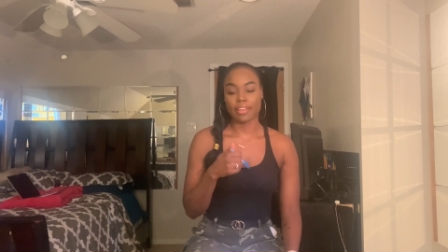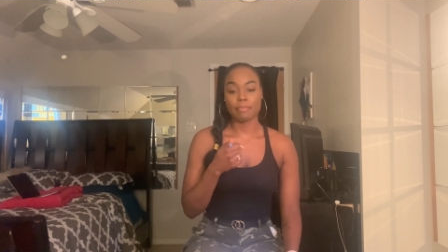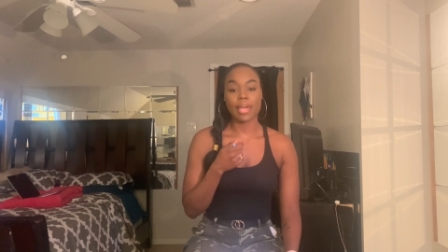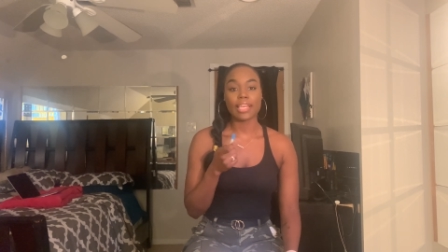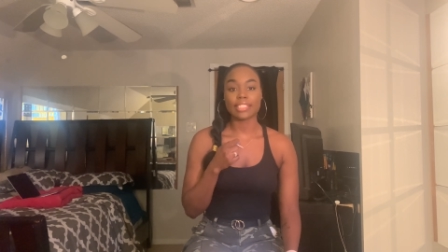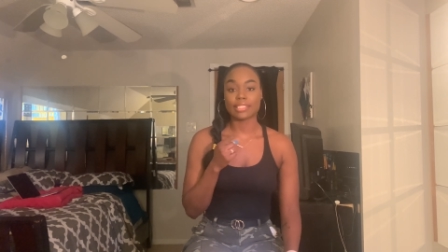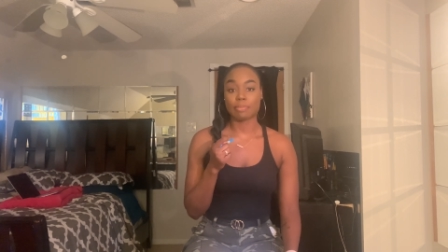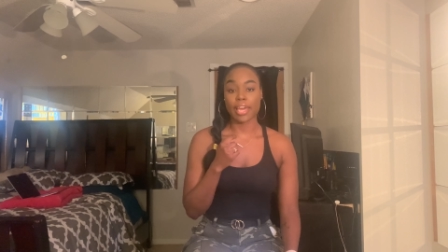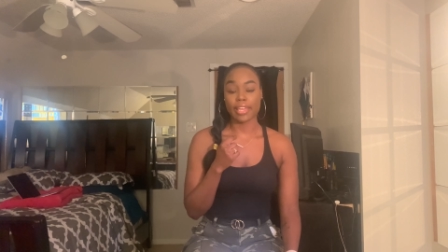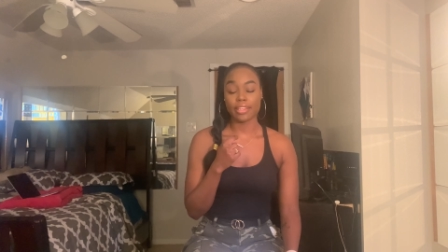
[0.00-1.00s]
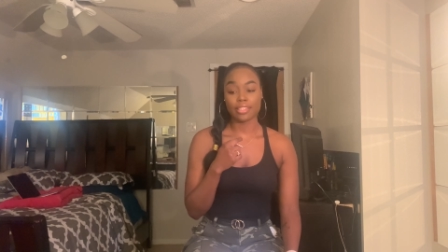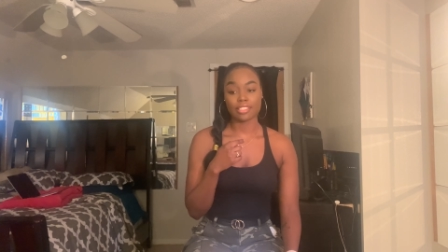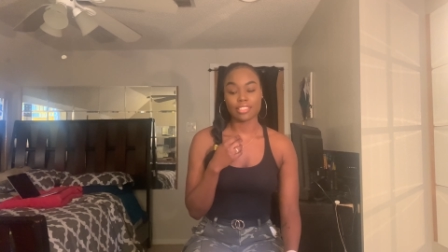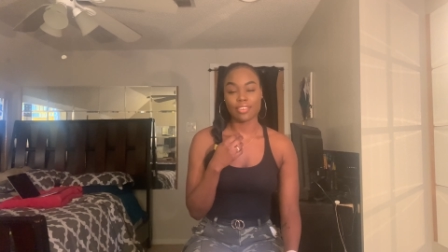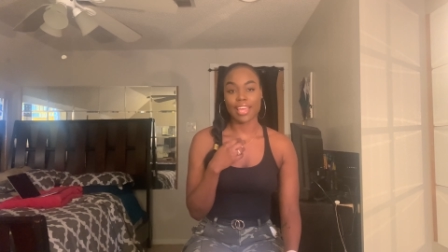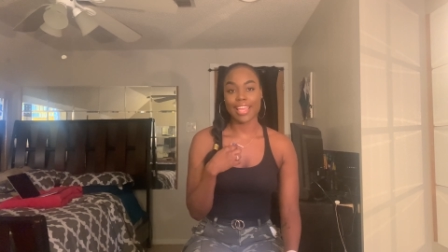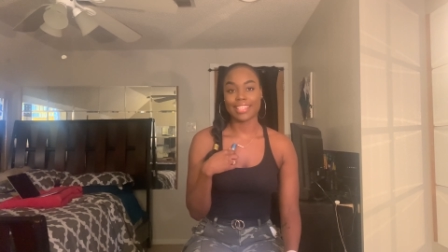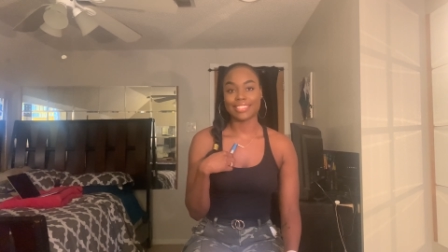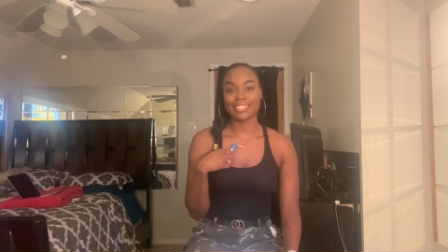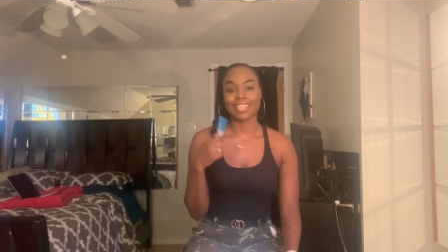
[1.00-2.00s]
And mine expired, so
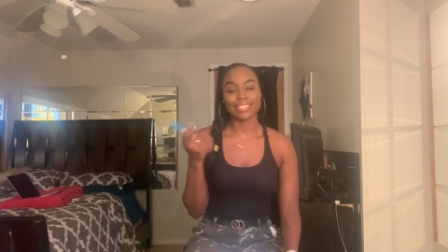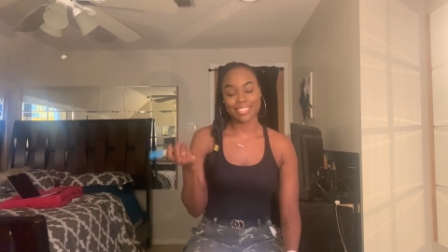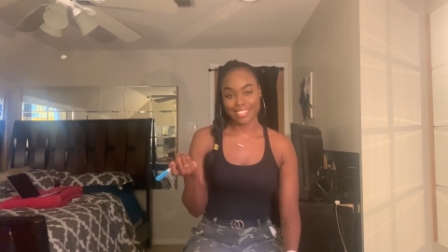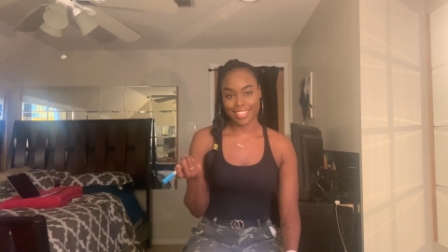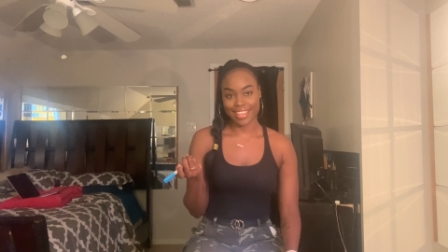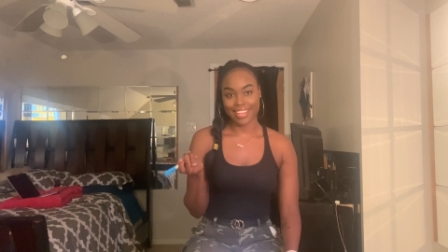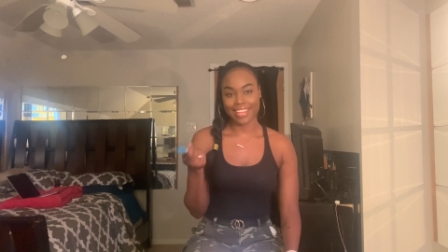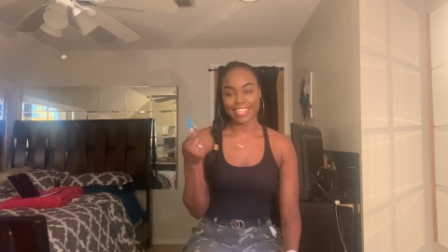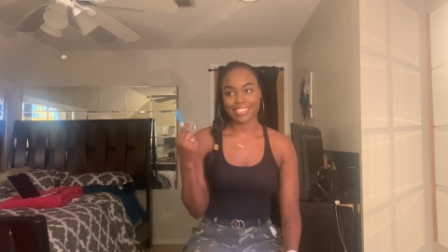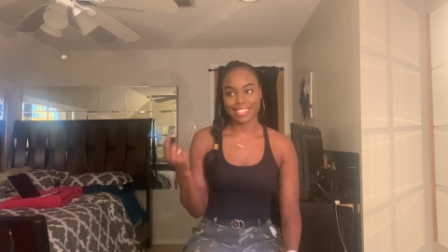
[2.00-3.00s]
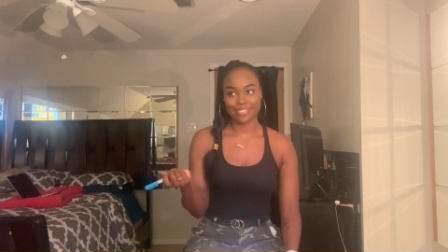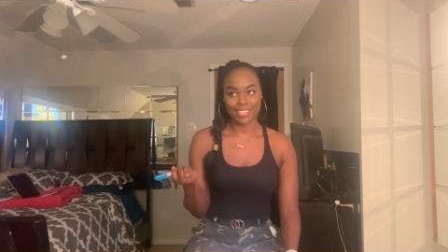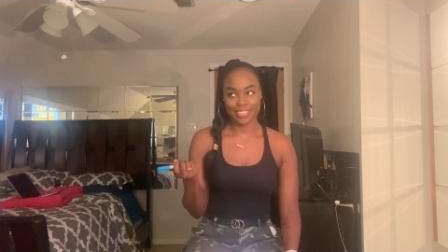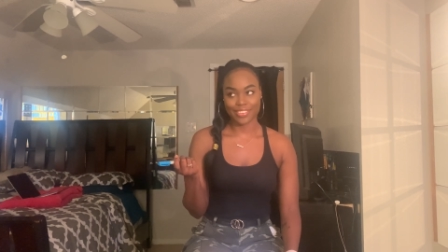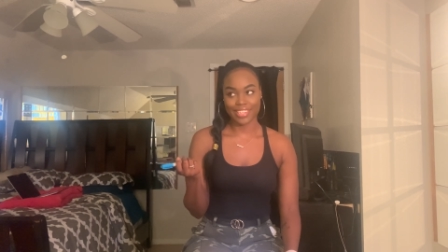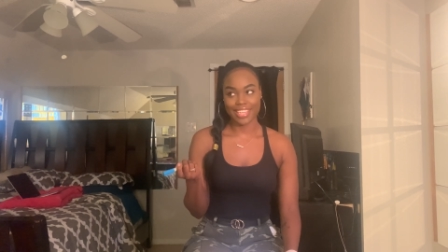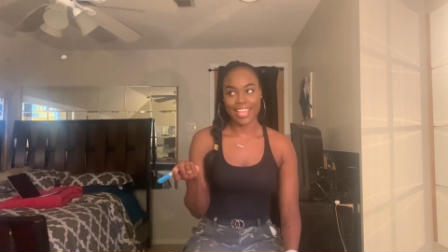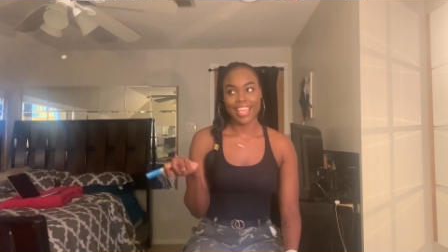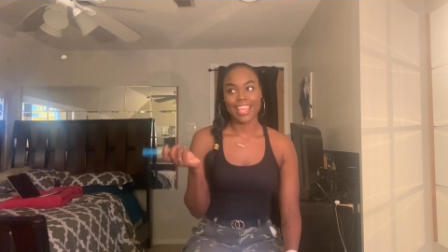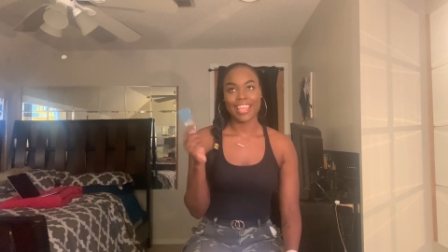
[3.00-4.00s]
I took that, got a 73,
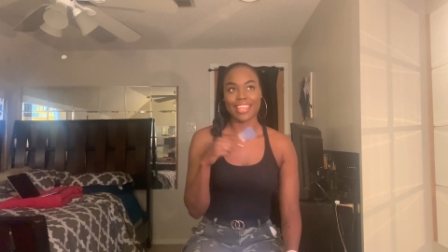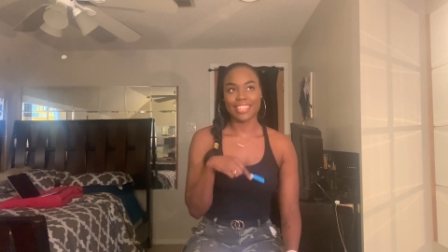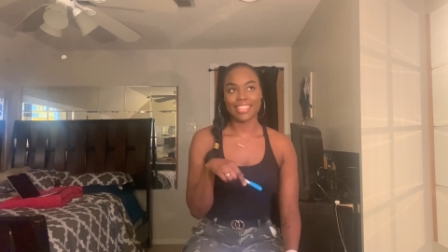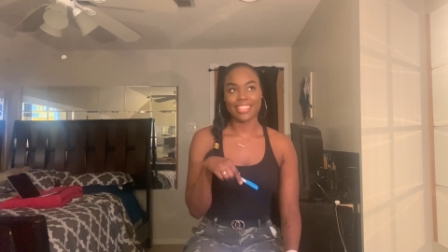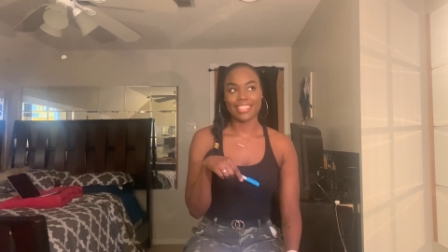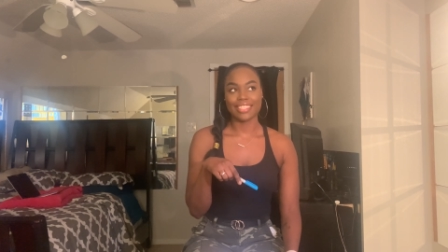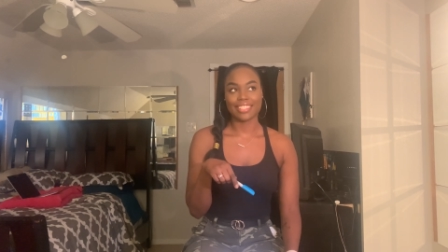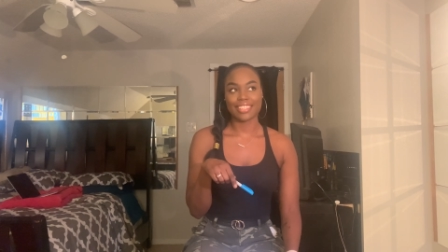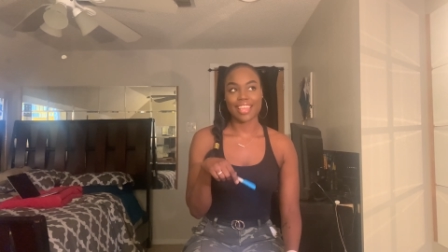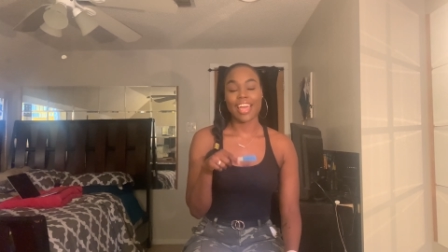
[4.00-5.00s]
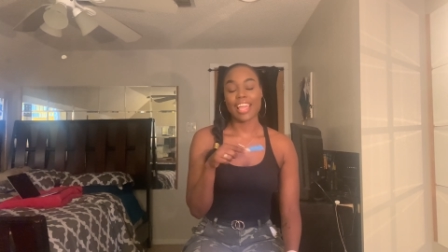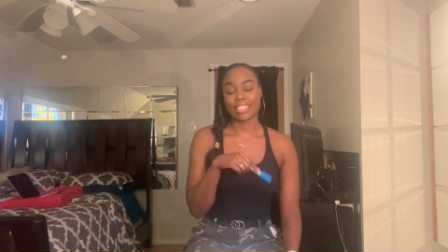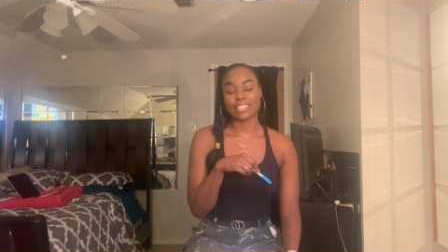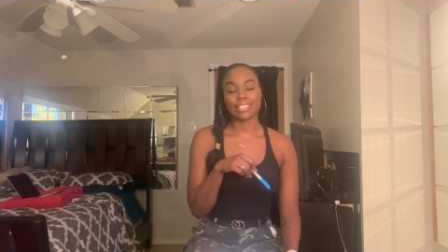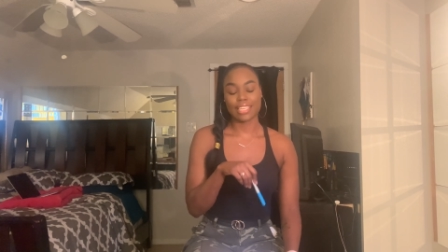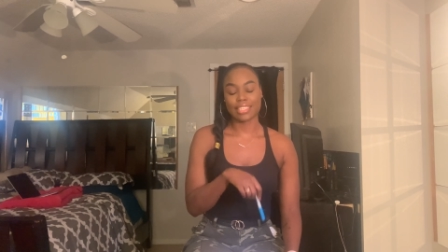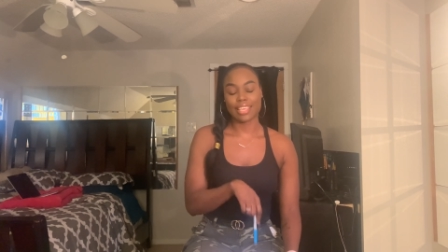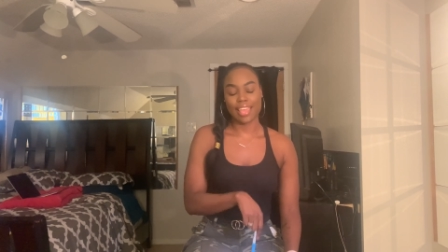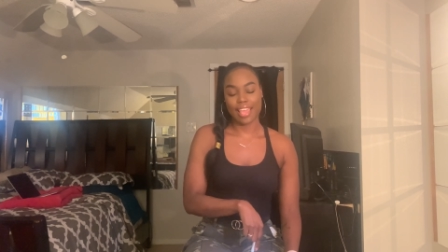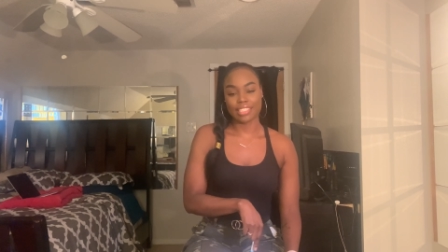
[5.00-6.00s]
and then I had to take the
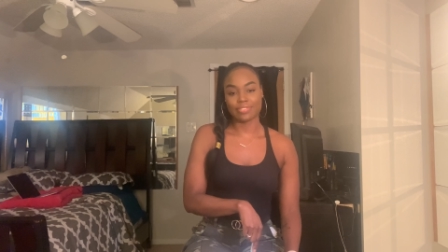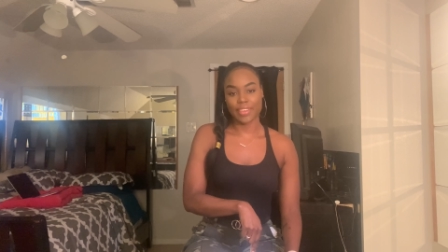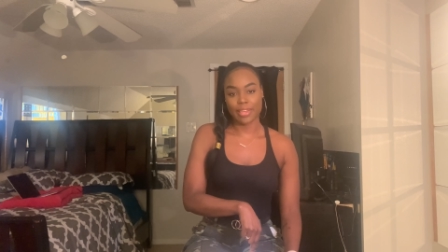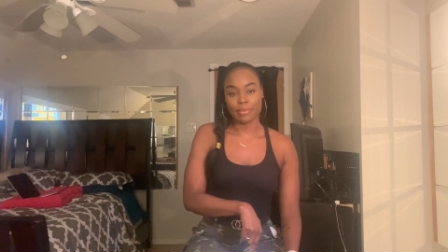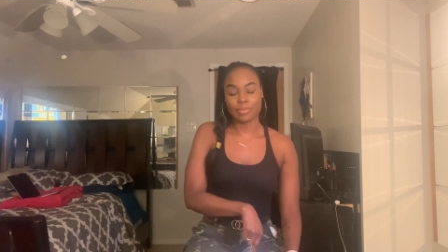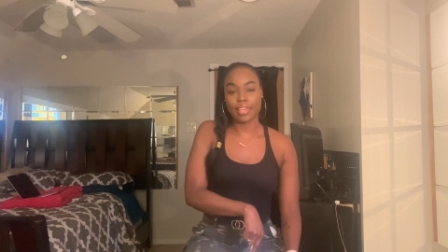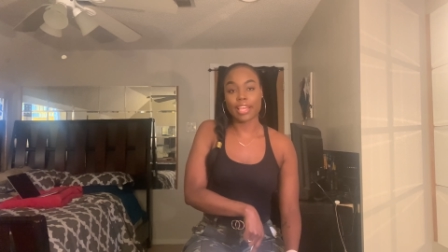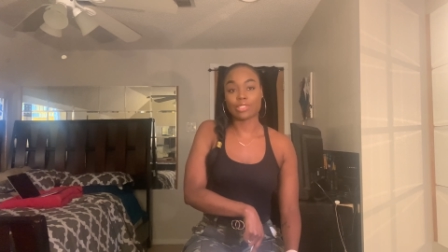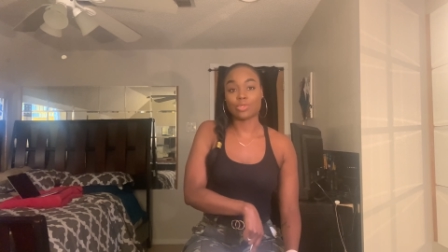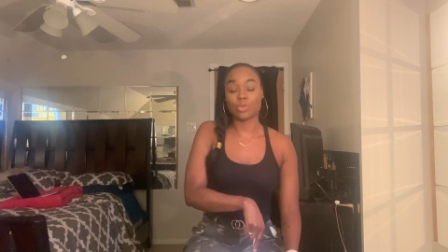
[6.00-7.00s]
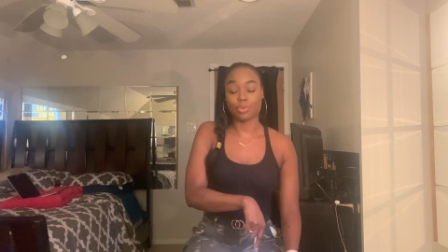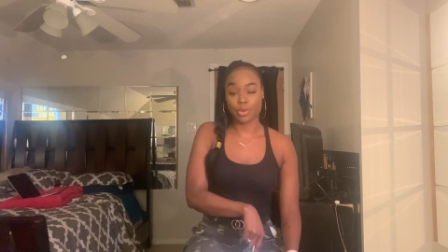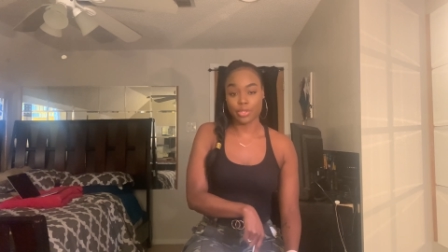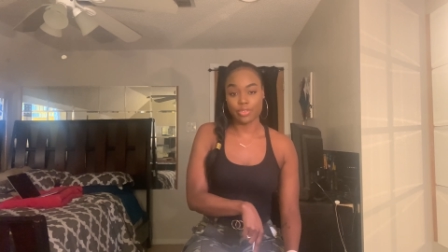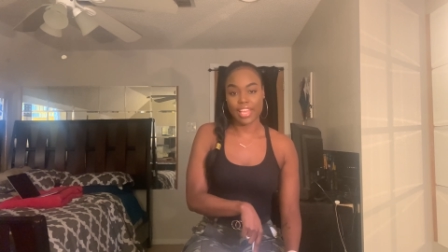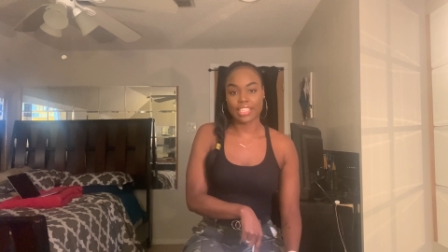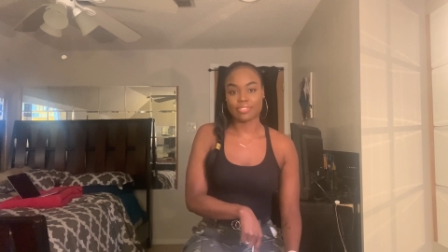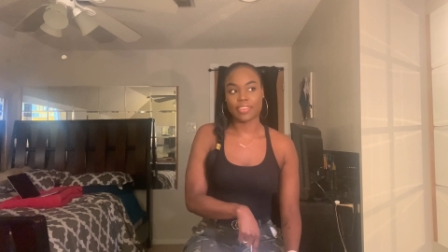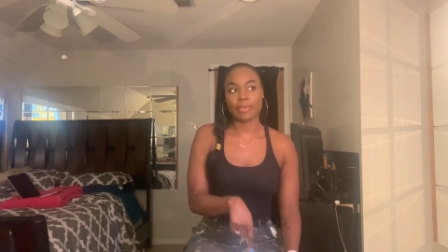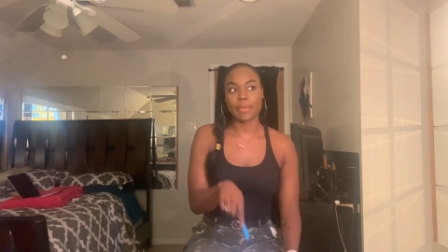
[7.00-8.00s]
Asvab, the actual real
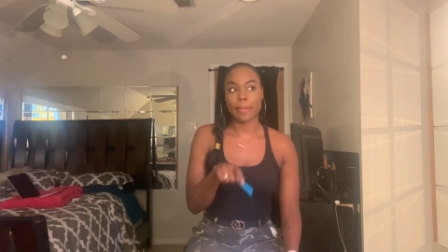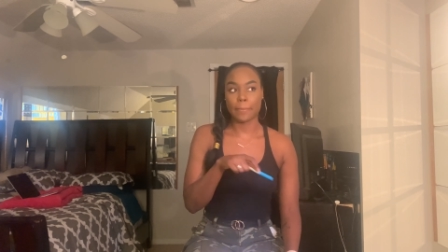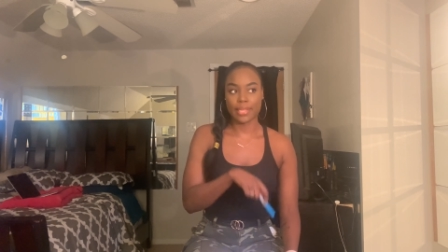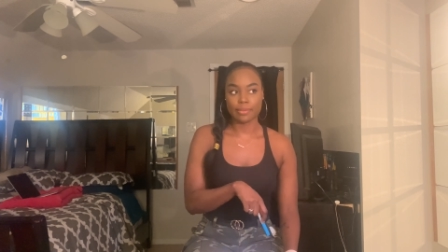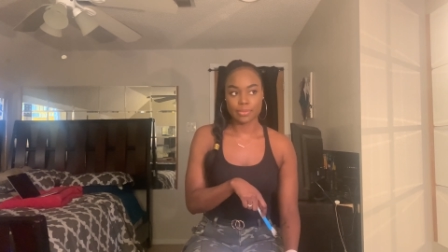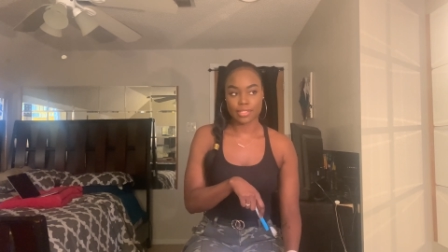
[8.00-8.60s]
Asvab at MEPS.